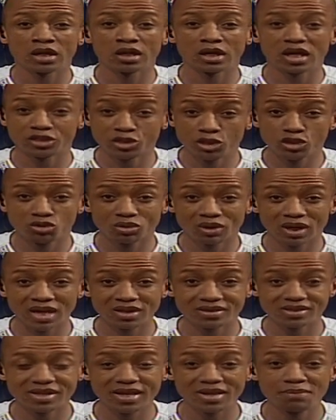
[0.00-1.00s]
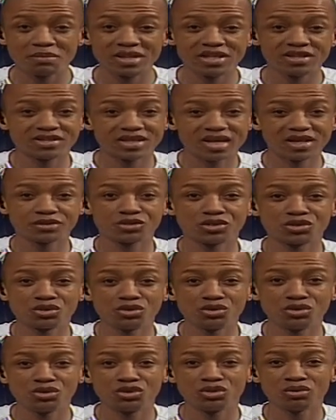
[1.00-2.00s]
as usual, I say many thanks
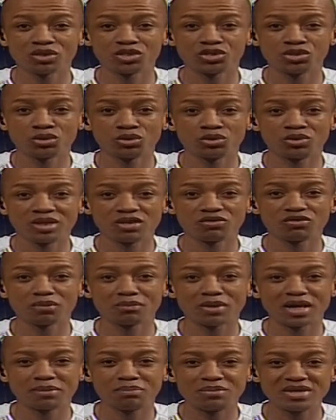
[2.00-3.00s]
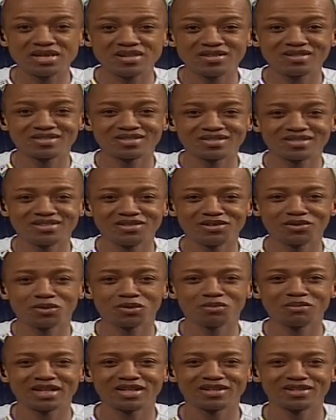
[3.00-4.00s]
to Jewel's Jewelry for my beads, you know,
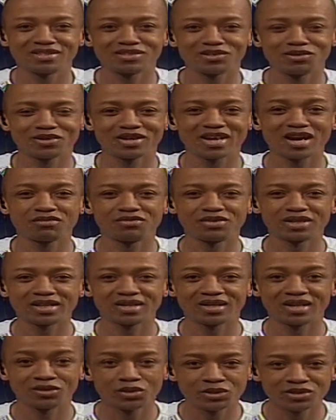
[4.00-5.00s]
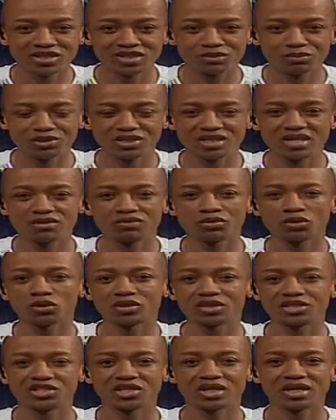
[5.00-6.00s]
making us look African Anointed Boutique for
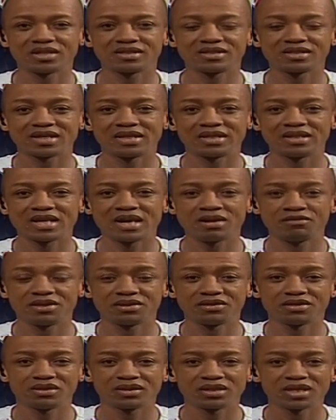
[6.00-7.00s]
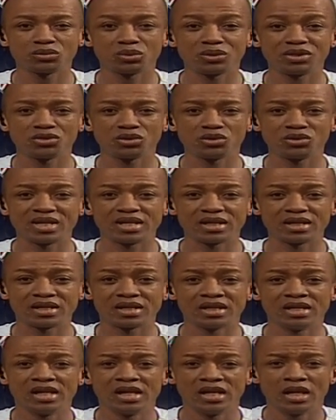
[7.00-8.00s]
the shirts and everything that we do here.
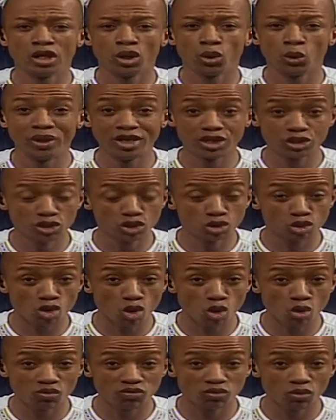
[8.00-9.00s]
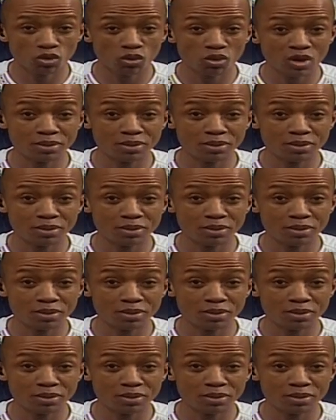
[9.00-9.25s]
We need to go for